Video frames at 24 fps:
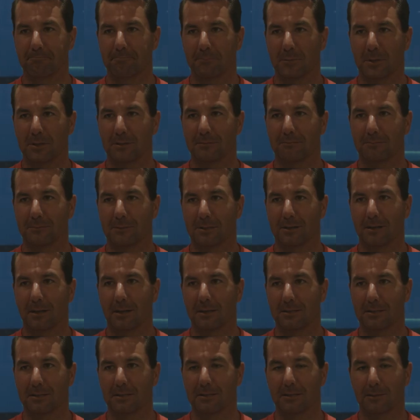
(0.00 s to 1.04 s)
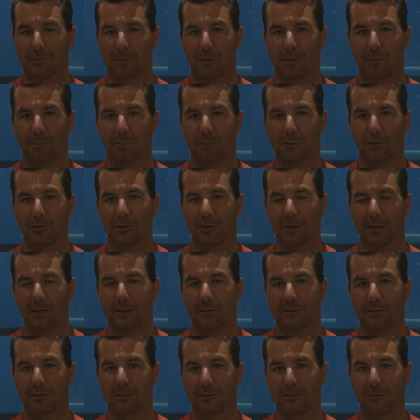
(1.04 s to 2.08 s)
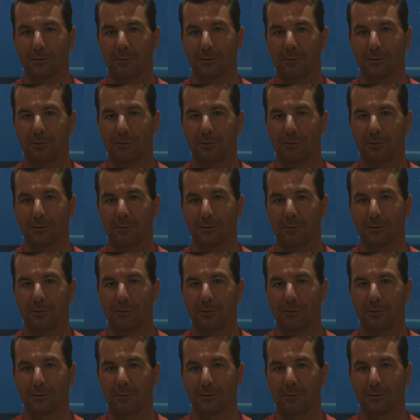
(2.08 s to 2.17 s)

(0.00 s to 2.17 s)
but tonight's just about appreciation and